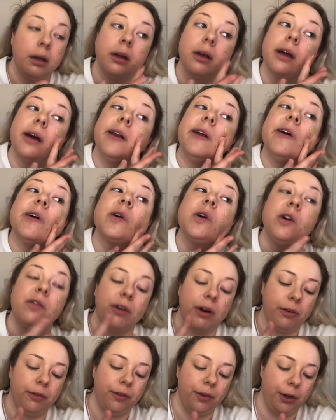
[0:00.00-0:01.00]
get it to cover
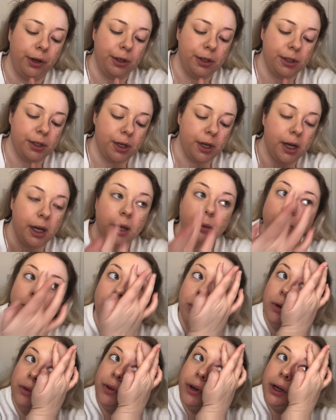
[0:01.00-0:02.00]
first time
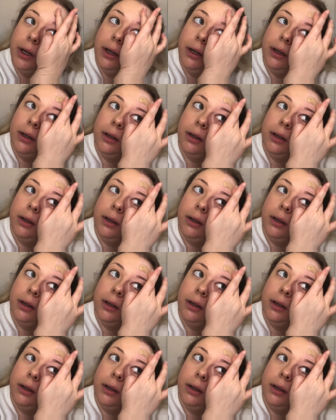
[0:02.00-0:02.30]
over.